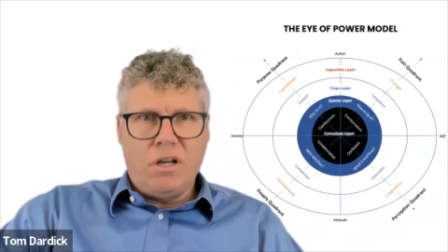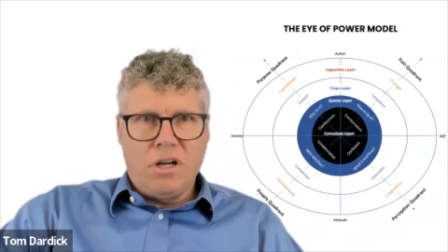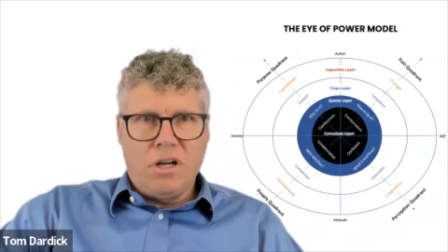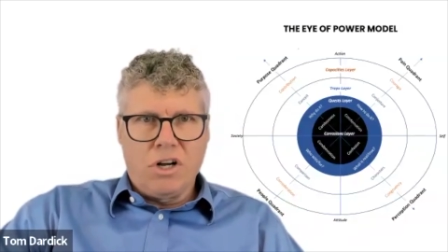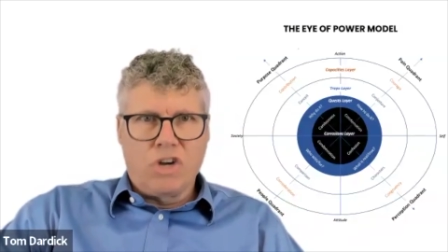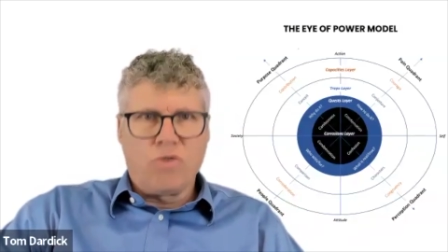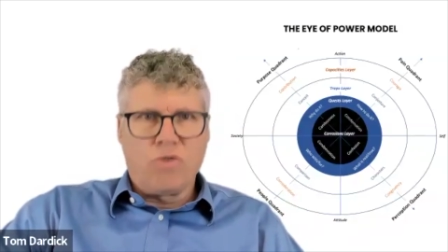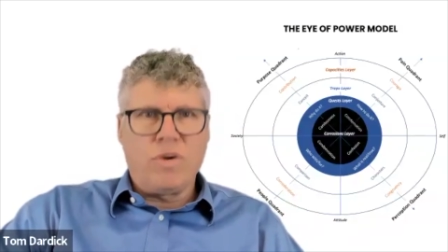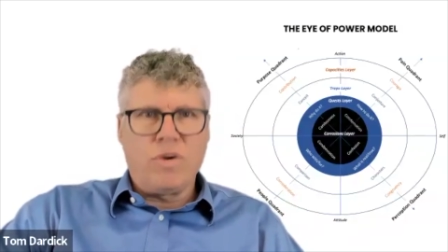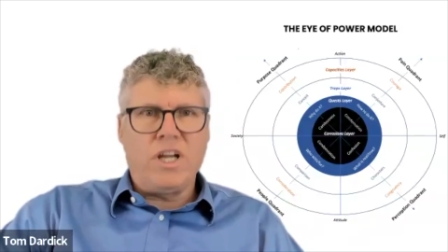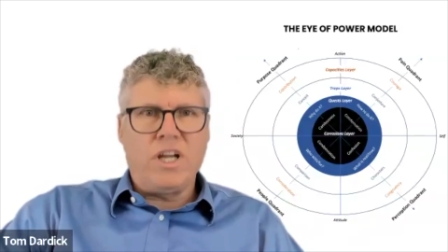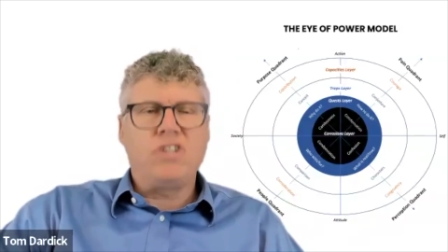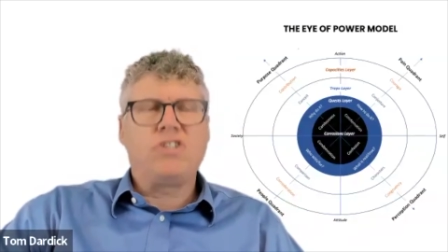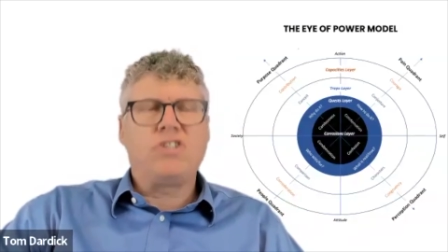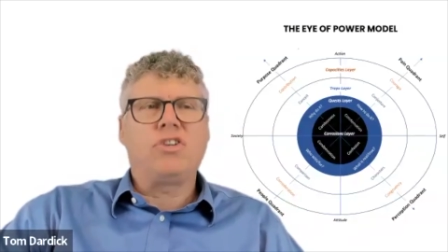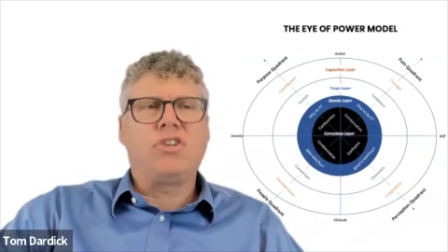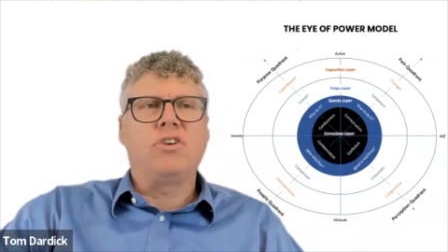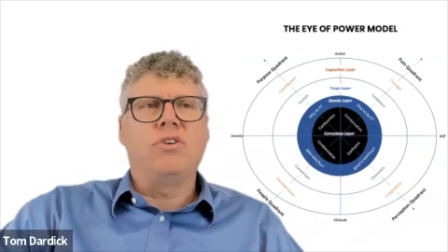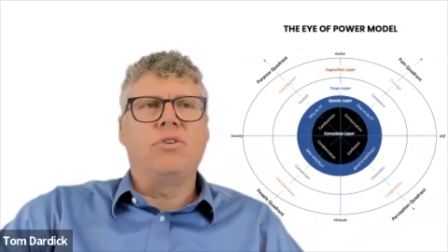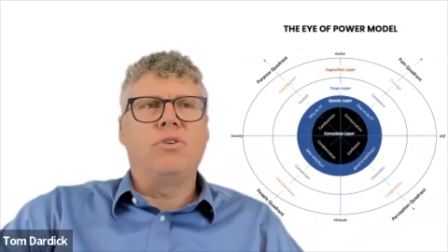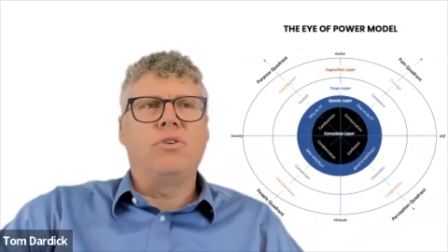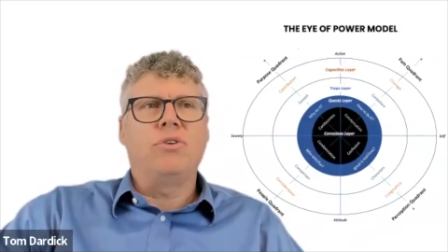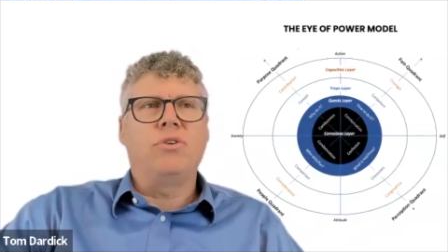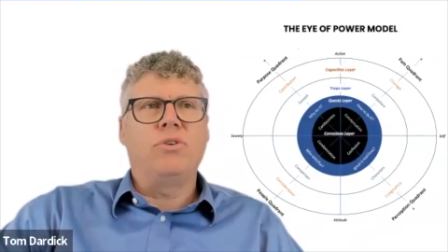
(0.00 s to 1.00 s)
agreed
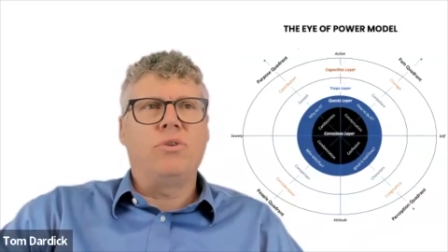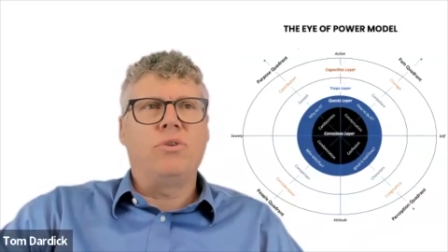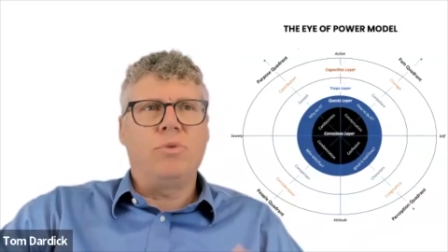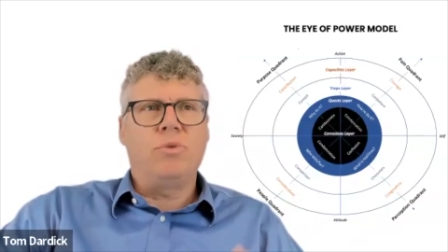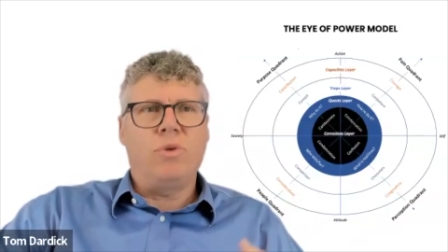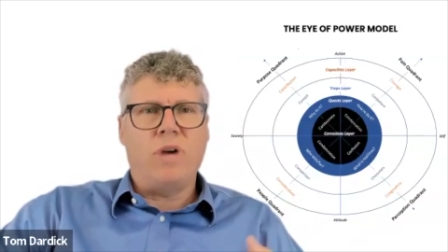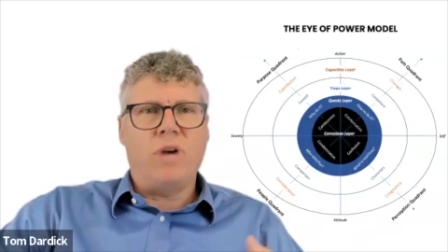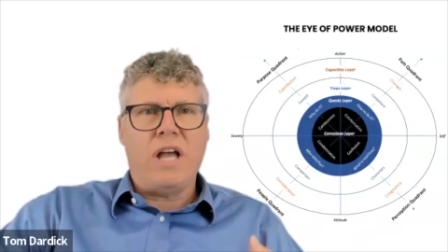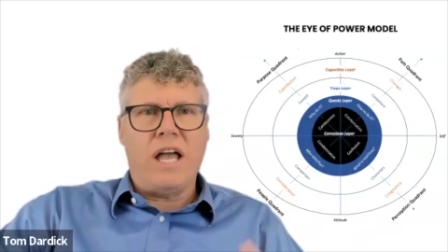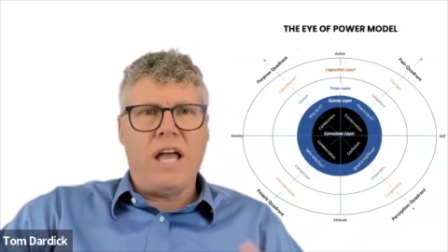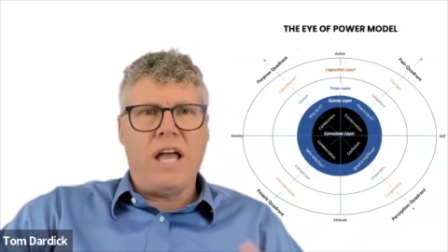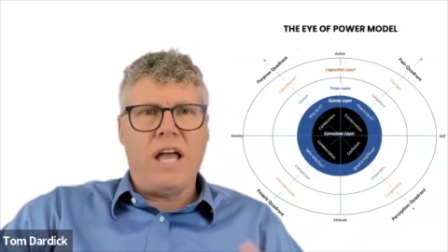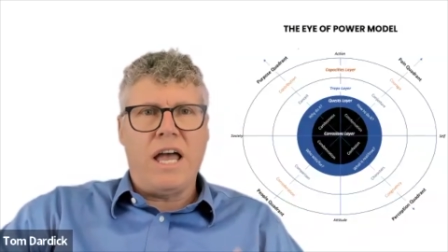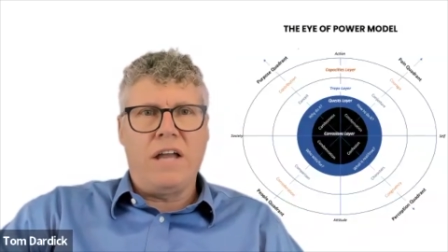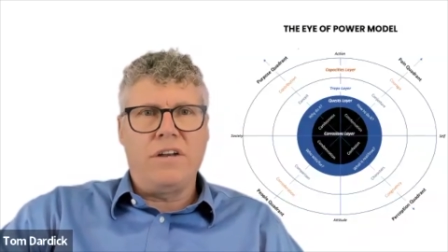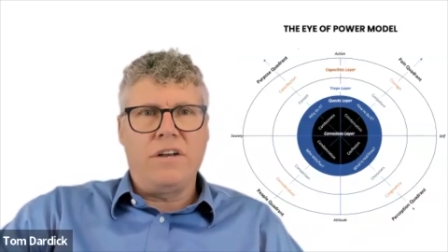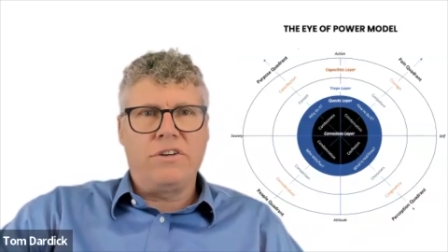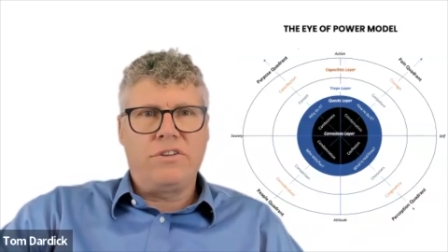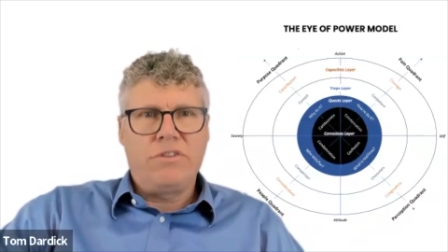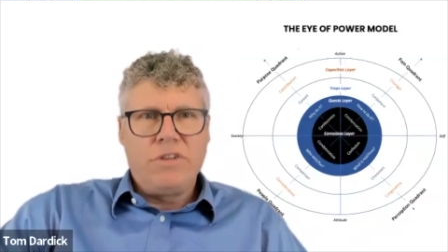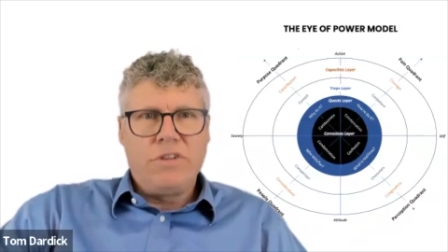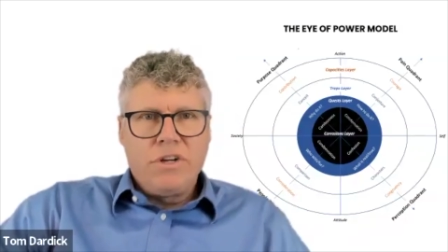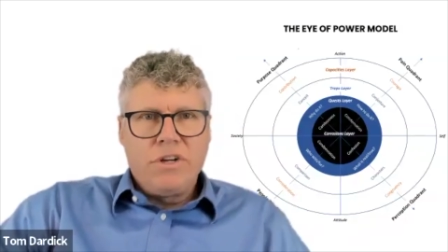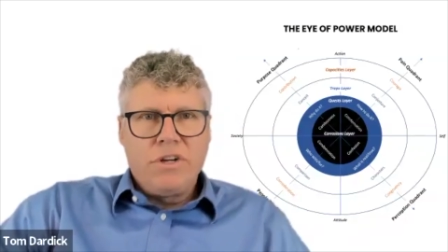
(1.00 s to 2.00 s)
to,
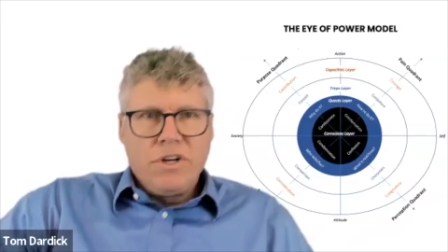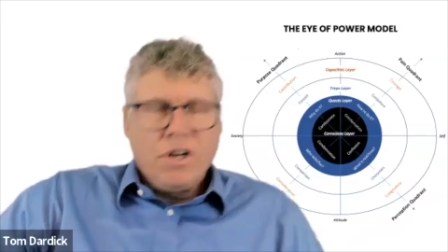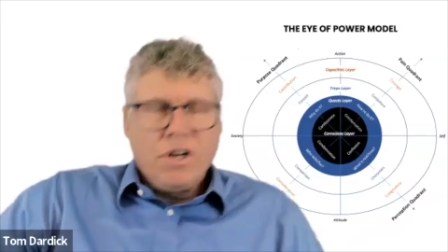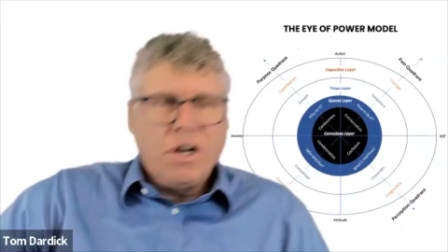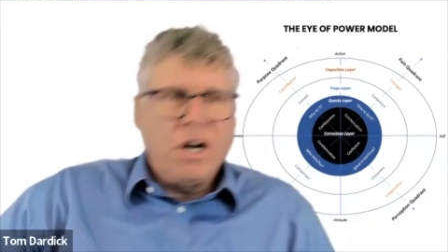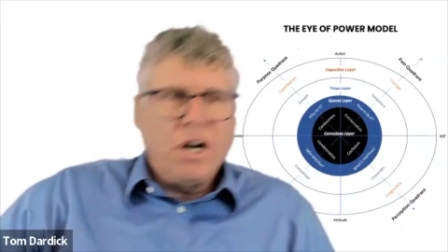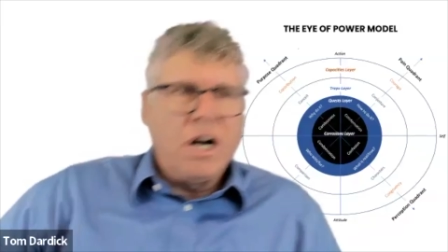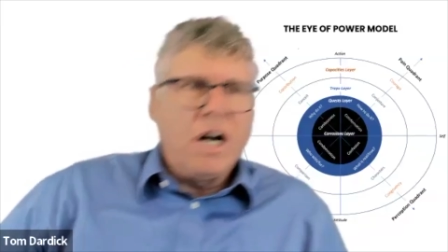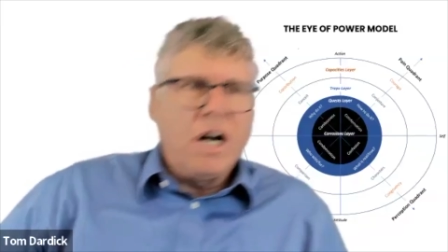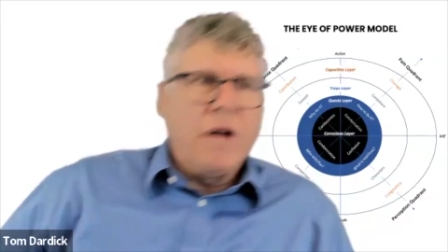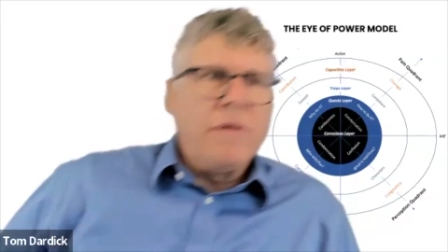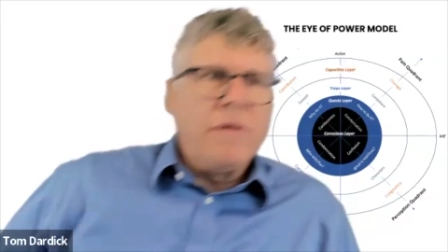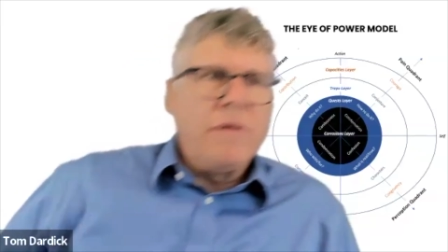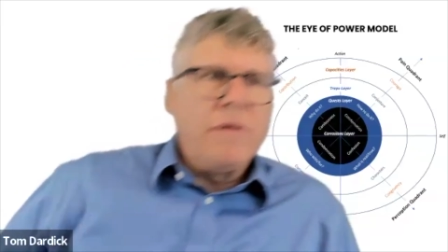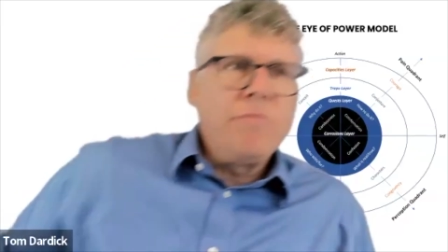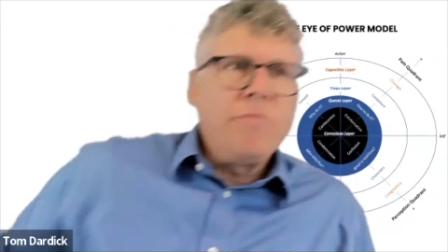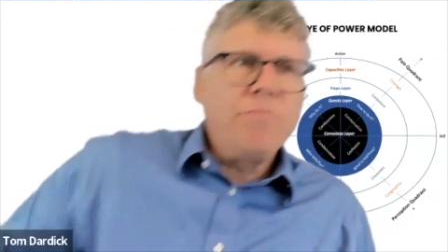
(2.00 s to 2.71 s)
and uh,